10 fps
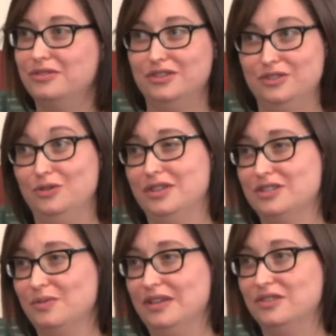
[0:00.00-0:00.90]
to do
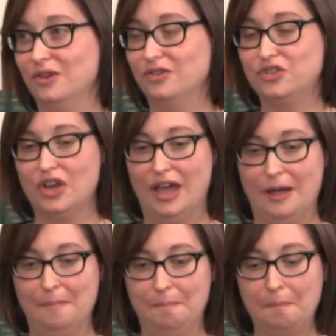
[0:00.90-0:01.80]
this research
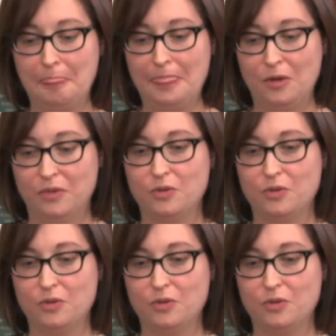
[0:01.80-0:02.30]
with